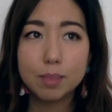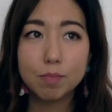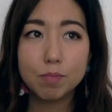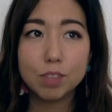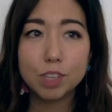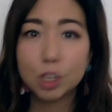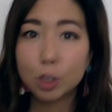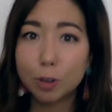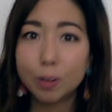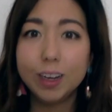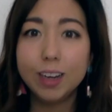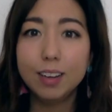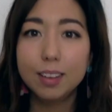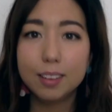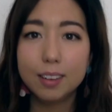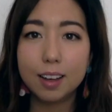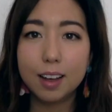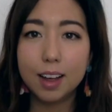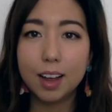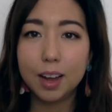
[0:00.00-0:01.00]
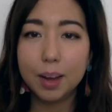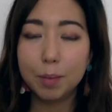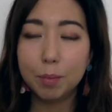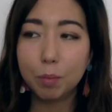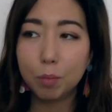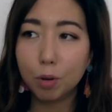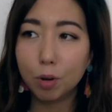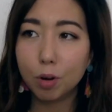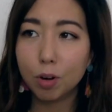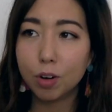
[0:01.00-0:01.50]
screen time,
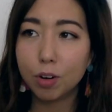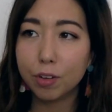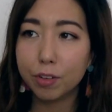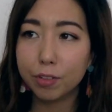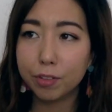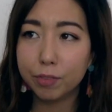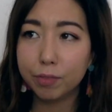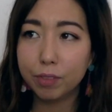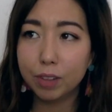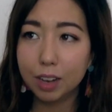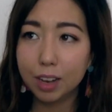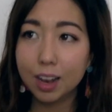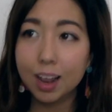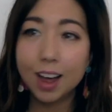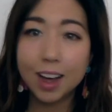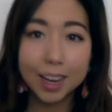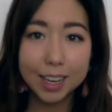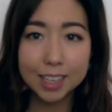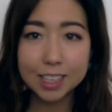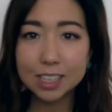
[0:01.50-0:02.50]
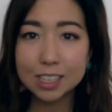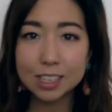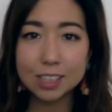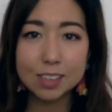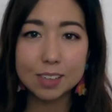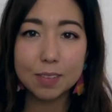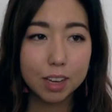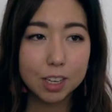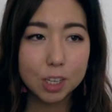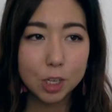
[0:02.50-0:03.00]
more lines,
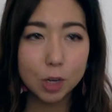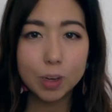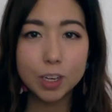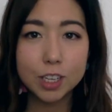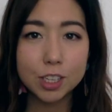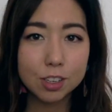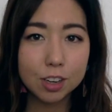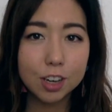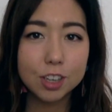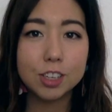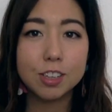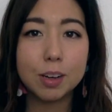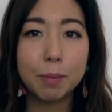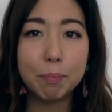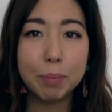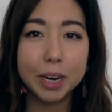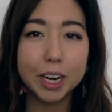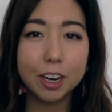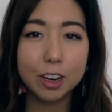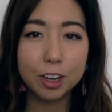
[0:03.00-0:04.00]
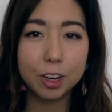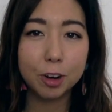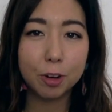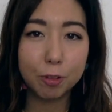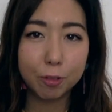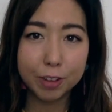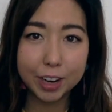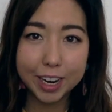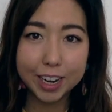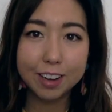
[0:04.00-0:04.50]
so he starts to appear in
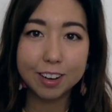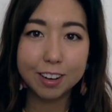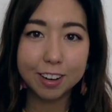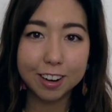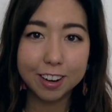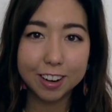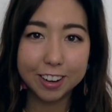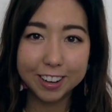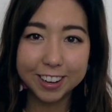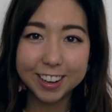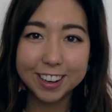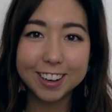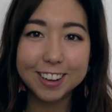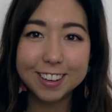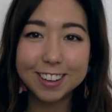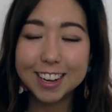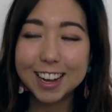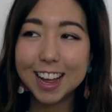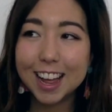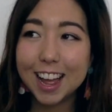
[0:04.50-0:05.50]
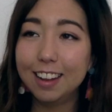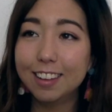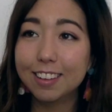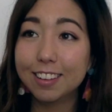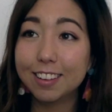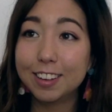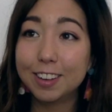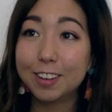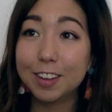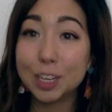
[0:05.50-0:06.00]
your radar, you know? And,
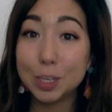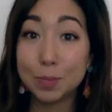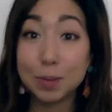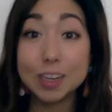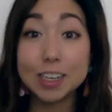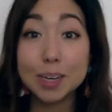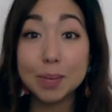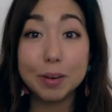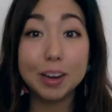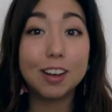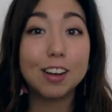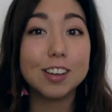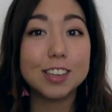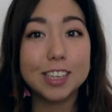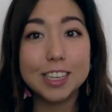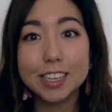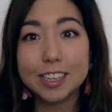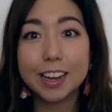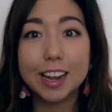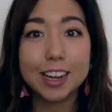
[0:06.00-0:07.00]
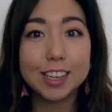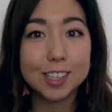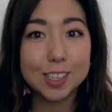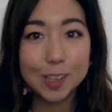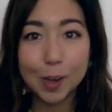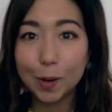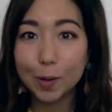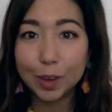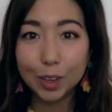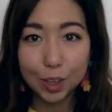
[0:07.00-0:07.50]
especially because he's like
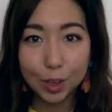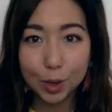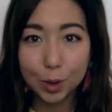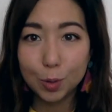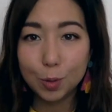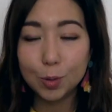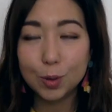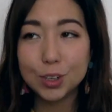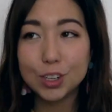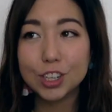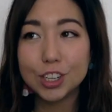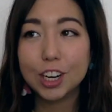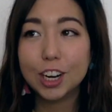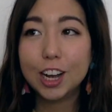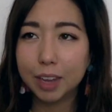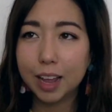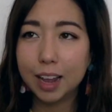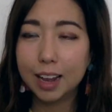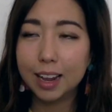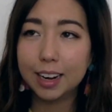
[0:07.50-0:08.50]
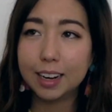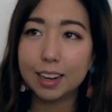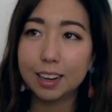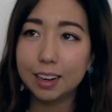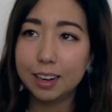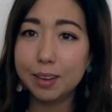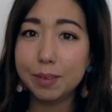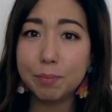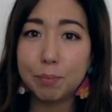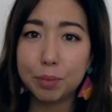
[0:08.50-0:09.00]
so huge. And like in
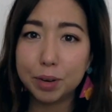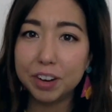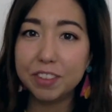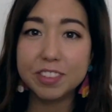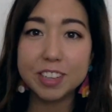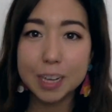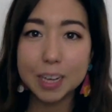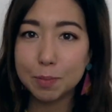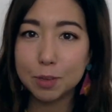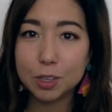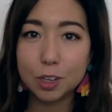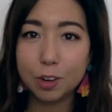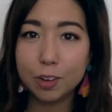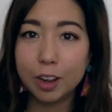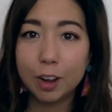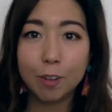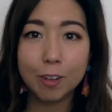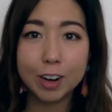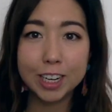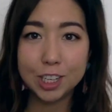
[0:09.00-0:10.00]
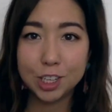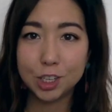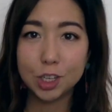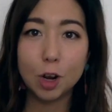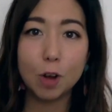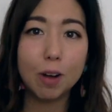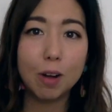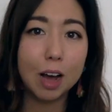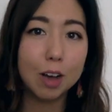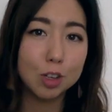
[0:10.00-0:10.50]
the previous episode, they already
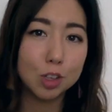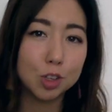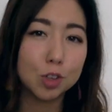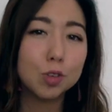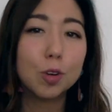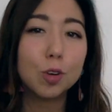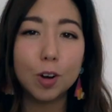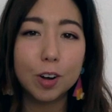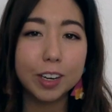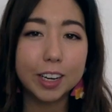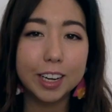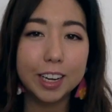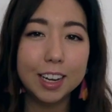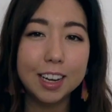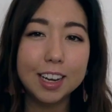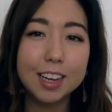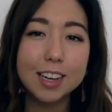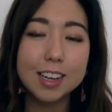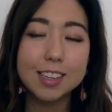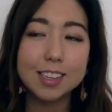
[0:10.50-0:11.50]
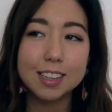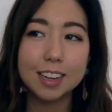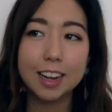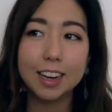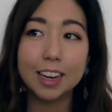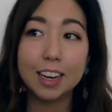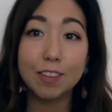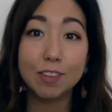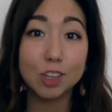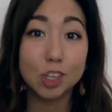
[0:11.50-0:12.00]
showed how strong he is, like
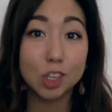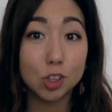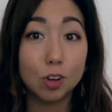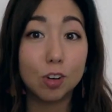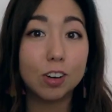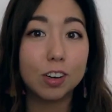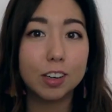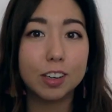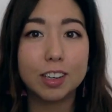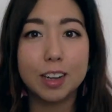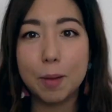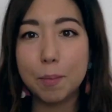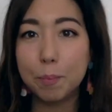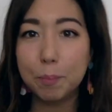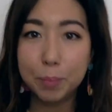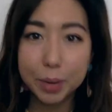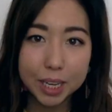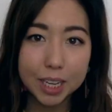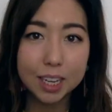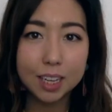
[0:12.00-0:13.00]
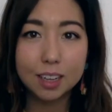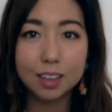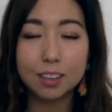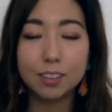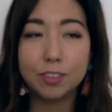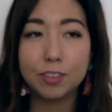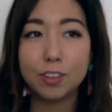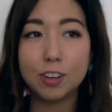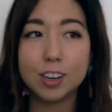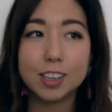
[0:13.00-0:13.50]
even stronger than Bill,
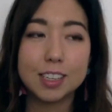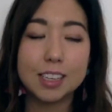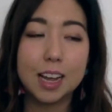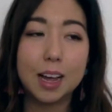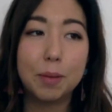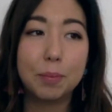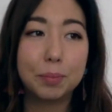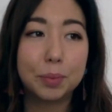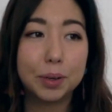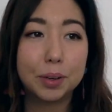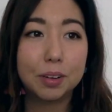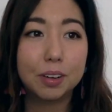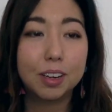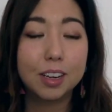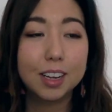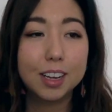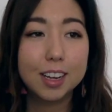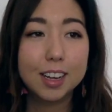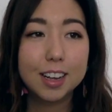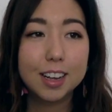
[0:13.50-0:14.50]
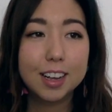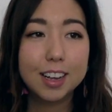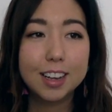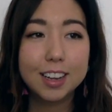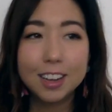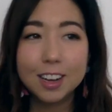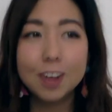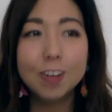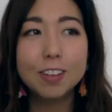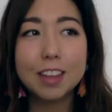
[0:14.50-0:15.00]
for example. You
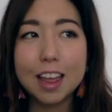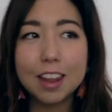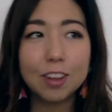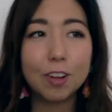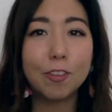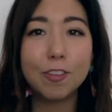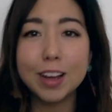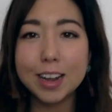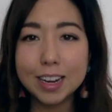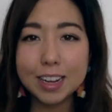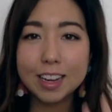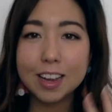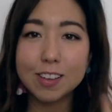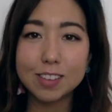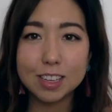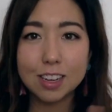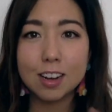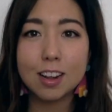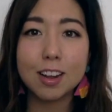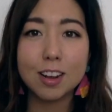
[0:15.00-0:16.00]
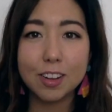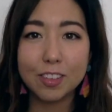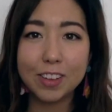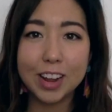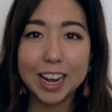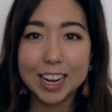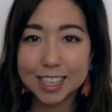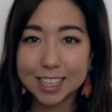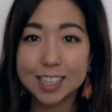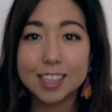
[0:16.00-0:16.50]
know, that already gives a lot of
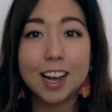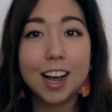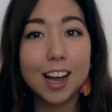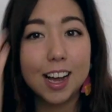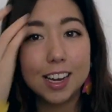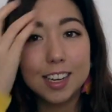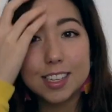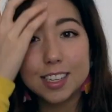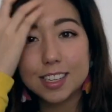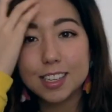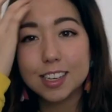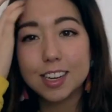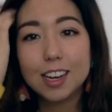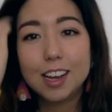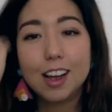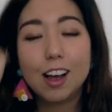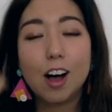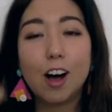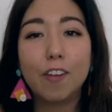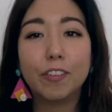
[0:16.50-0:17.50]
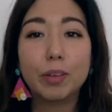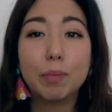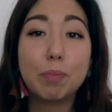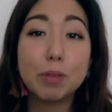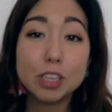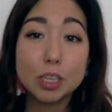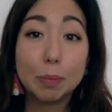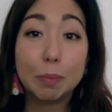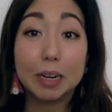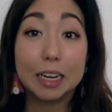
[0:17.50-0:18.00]
like signs of the
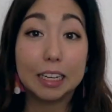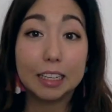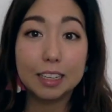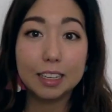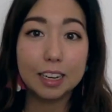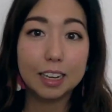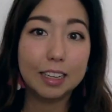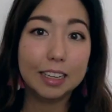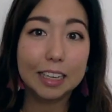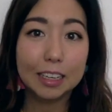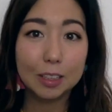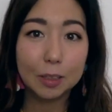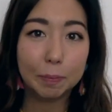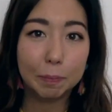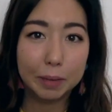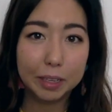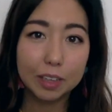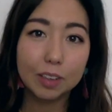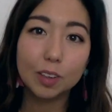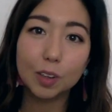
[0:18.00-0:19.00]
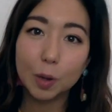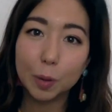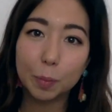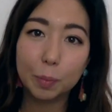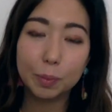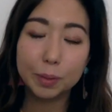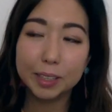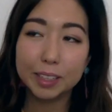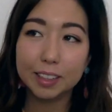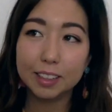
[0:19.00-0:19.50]
possibility that he could be the
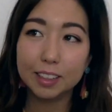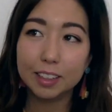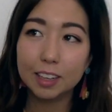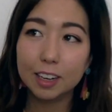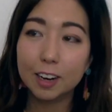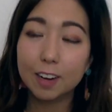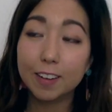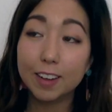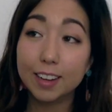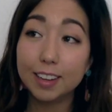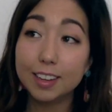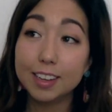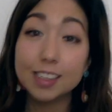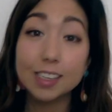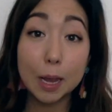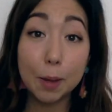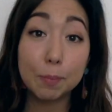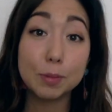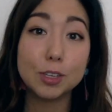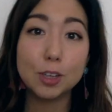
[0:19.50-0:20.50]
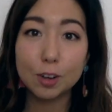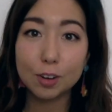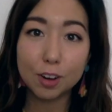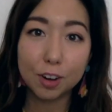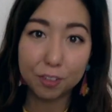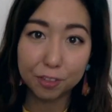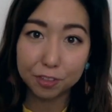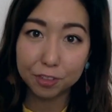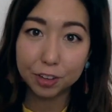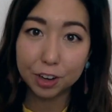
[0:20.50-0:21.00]
culprit, you know. And this episode
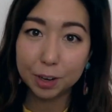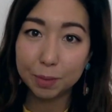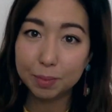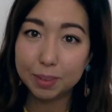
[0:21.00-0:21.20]
confirmed